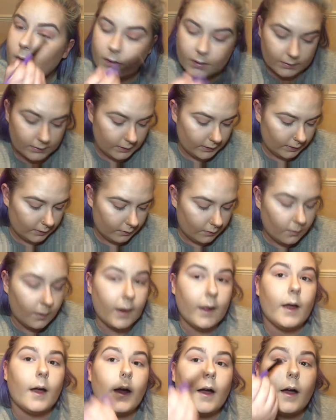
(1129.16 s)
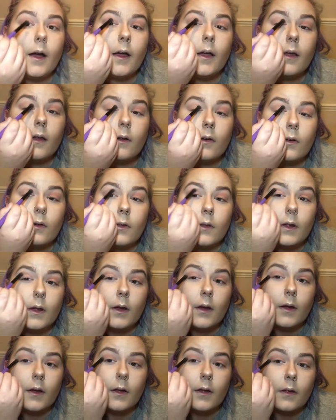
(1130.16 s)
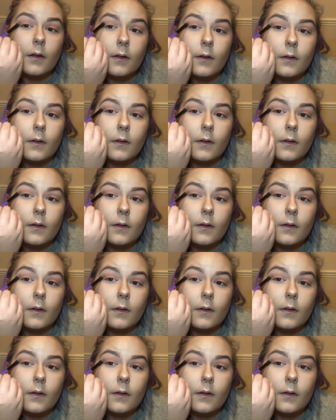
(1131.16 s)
I take it quite high on the eye.